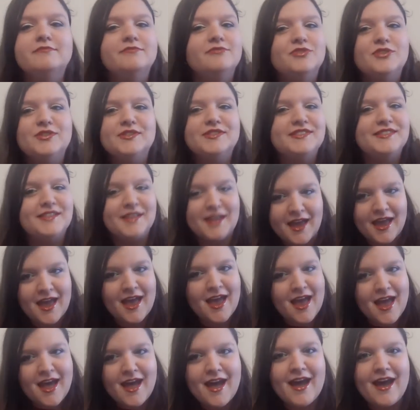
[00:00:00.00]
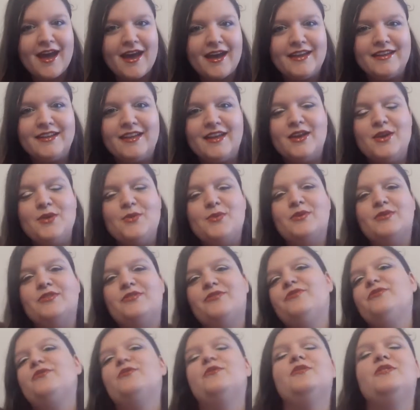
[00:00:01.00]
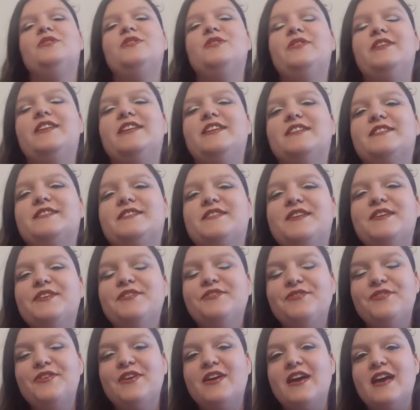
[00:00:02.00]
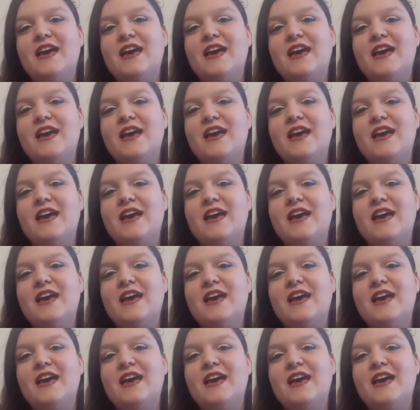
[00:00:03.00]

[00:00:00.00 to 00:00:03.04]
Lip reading: just had a wonderful New Year's Eve.